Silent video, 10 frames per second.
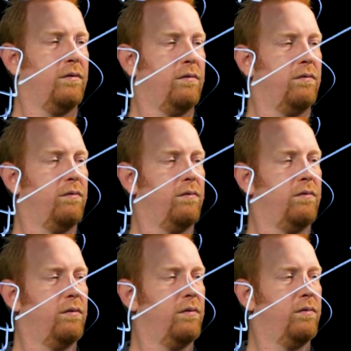
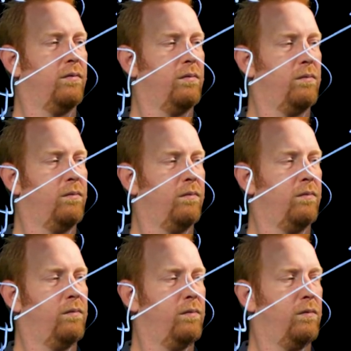
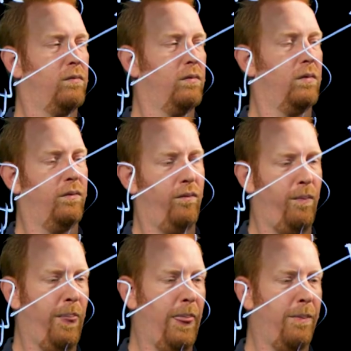(silence)